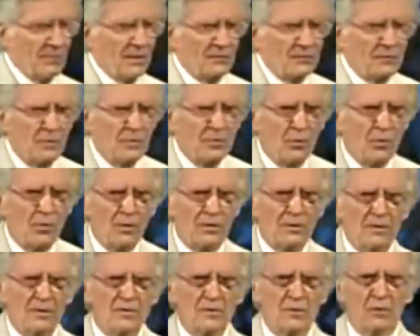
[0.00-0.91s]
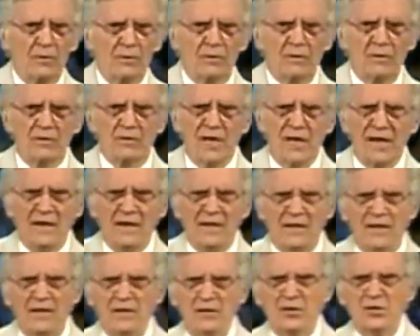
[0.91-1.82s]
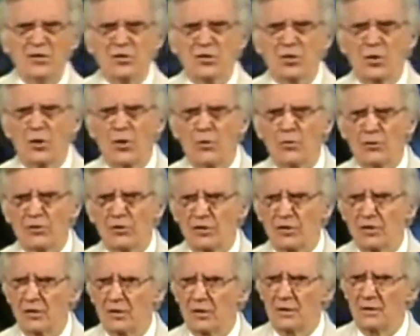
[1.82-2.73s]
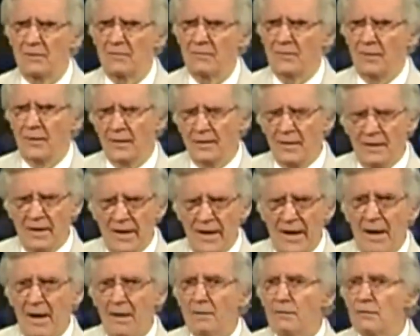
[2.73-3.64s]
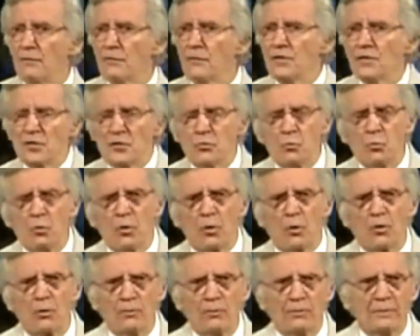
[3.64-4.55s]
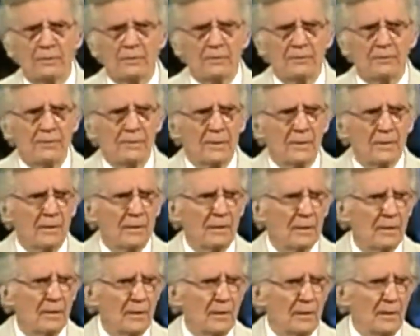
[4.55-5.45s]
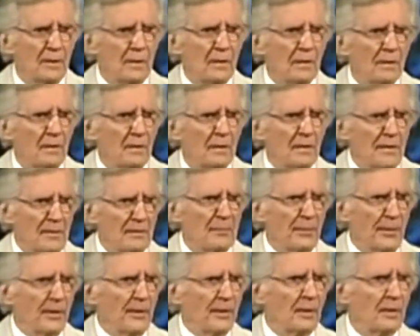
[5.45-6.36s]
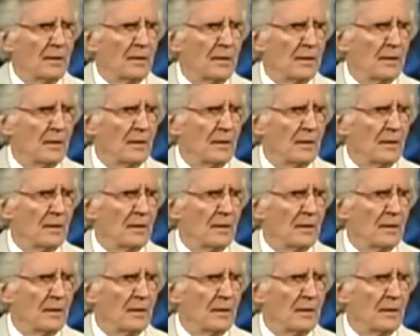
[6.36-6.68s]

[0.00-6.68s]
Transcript: that the Lord is going to take his church out of this world limping